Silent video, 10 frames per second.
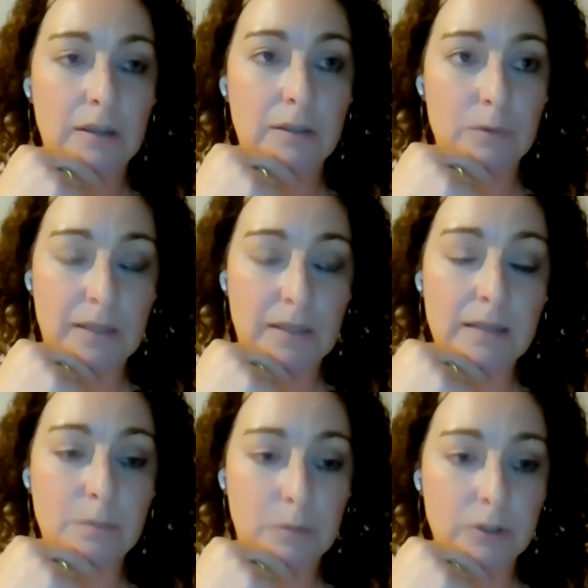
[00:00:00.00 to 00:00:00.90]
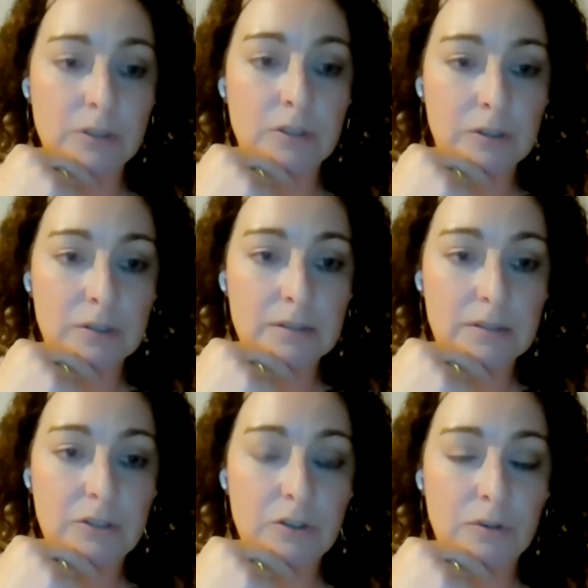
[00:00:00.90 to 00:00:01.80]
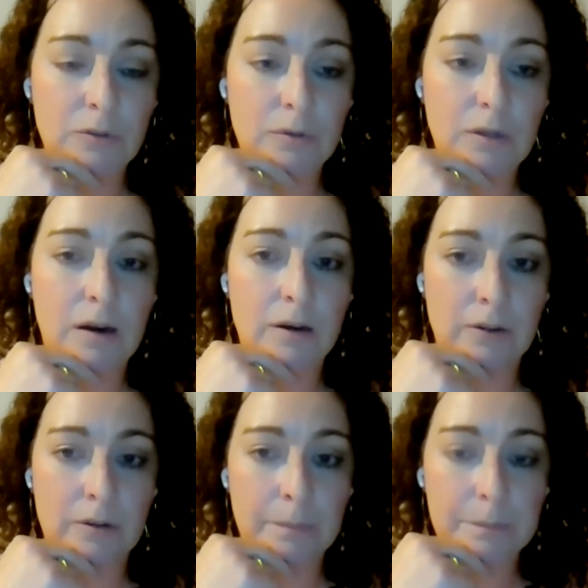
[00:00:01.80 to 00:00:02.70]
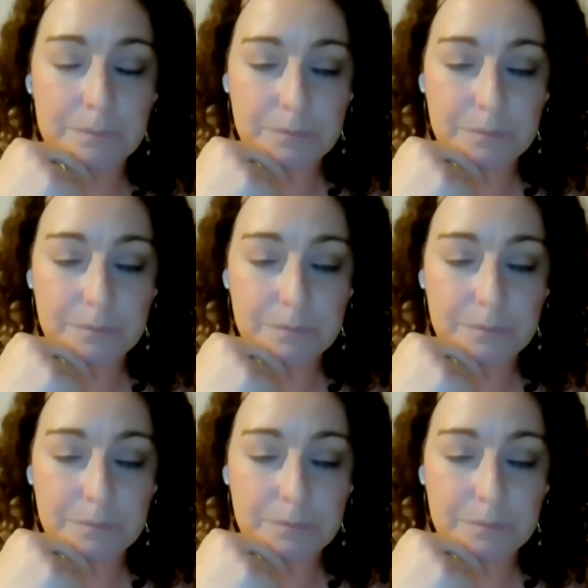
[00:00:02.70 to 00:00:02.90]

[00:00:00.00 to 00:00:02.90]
it was as important to us to honor them